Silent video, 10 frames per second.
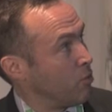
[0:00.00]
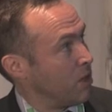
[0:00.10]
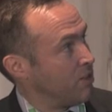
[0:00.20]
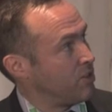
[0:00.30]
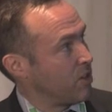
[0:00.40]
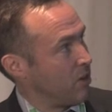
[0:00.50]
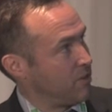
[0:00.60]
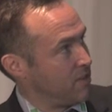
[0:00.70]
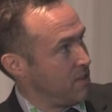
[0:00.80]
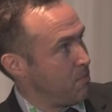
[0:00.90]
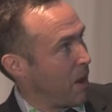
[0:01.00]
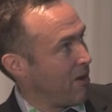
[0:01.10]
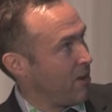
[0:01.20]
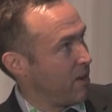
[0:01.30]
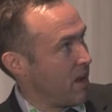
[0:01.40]
really shows the
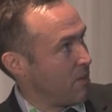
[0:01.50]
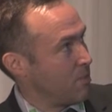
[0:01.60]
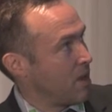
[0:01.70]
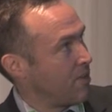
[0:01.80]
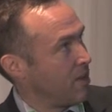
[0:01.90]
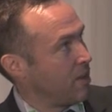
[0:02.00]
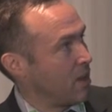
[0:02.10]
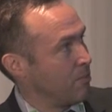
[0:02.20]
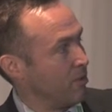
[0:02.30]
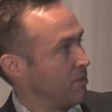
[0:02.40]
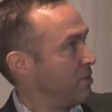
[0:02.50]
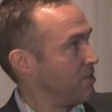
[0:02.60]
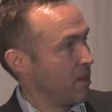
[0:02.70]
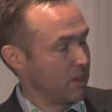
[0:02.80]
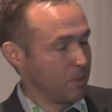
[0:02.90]
paradigm, I think, how most of us
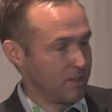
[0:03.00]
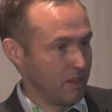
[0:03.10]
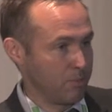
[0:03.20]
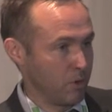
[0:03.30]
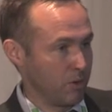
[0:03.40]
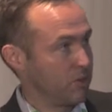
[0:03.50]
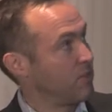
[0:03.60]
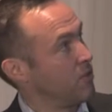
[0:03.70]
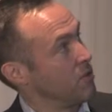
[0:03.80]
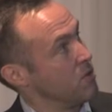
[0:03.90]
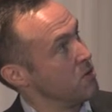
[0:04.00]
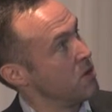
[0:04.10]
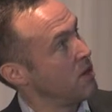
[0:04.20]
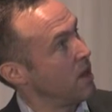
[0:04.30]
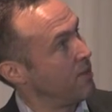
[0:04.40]
think about the approach to
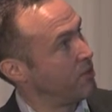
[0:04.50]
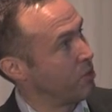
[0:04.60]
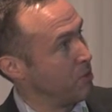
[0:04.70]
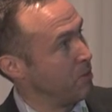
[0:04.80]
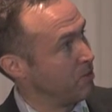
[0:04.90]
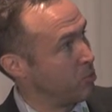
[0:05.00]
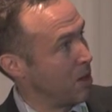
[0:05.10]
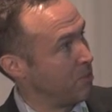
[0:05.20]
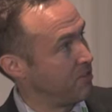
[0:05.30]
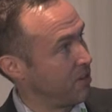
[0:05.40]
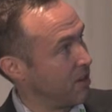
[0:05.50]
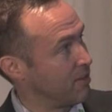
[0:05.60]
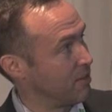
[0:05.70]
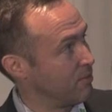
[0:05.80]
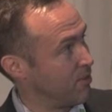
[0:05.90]
the treatment of primary
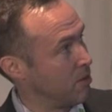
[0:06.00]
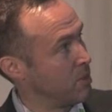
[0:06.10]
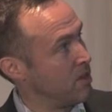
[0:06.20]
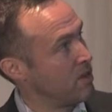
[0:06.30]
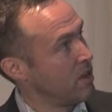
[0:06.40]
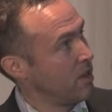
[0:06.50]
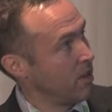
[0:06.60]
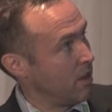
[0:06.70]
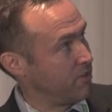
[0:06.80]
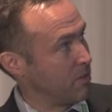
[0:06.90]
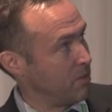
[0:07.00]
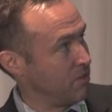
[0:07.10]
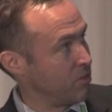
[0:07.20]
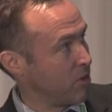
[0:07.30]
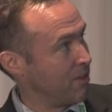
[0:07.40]
CNS lymphoma. If
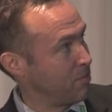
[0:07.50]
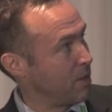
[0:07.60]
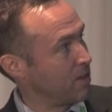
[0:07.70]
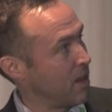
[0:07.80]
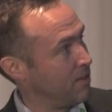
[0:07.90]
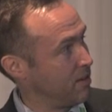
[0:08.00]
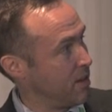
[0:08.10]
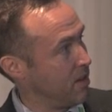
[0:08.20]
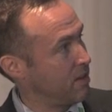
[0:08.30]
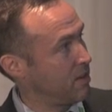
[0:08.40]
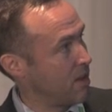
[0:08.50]
somebody's a transplant candidate,